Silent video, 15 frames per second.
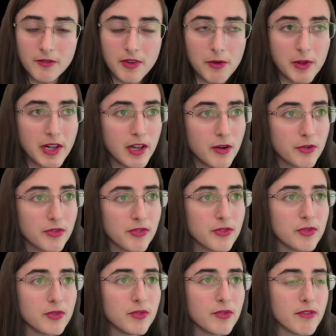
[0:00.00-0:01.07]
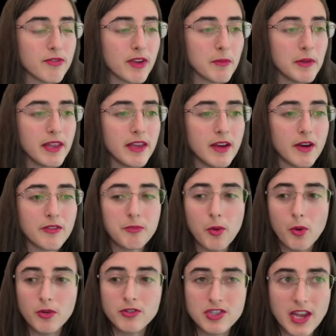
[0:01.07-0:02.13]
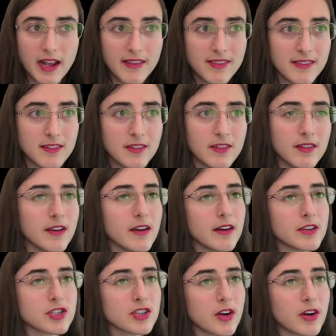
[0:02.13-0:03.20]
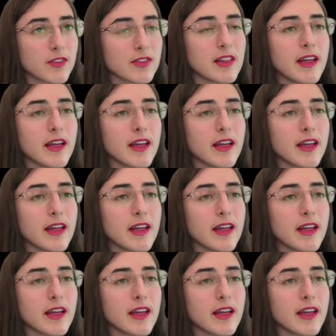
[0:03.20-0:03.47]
very close to the family of Port Jackson sharks,